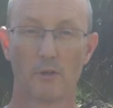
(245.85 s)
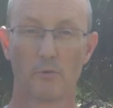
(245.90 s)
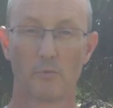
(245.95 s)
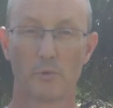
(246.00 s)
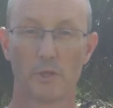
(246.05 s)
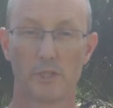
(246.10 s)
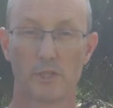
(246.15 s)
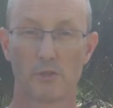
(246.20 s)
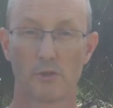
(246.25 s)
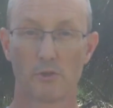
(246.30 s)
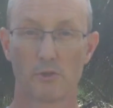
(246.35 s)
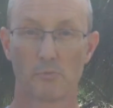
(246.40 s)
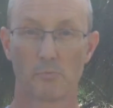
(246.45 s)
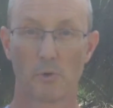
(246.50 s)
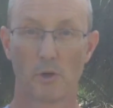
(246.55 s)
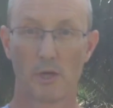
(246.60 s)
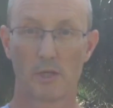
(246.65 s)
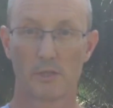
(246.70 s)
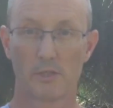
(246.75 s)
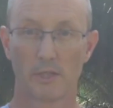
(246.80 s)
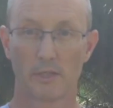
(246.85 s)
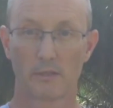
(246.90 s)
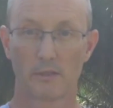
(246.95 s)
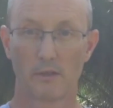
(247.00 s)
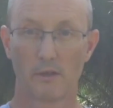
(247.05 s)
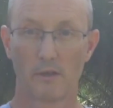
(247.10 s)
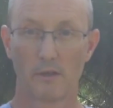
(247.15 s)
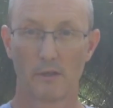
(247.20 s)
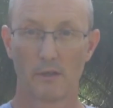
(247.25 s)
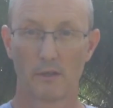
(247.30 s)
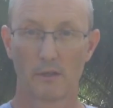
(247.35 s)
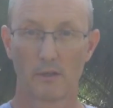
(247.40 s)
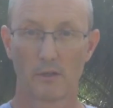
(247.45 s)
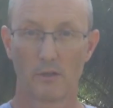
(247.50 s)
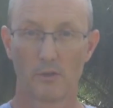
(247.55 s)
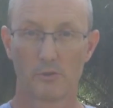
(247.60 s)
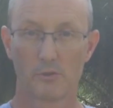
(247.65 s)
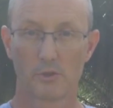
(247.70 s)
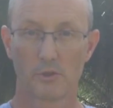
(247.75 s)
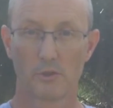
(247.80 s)
research project on a
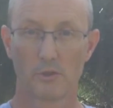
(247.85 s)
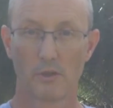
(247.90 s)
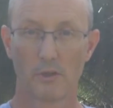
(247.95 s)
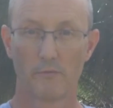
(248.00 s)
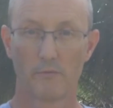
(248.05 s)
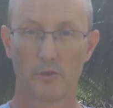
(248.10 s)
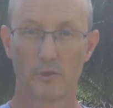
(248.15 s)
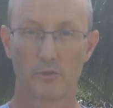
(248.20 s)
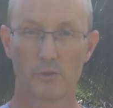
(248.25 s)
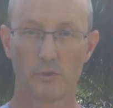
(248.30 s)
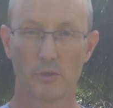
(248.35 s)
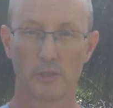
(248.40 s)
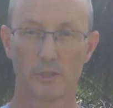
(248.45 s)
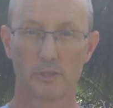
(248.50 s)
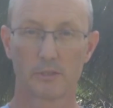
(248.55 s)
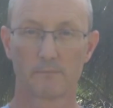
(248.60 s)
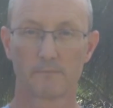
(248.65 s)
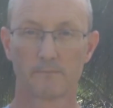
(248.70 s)
culture of your choice.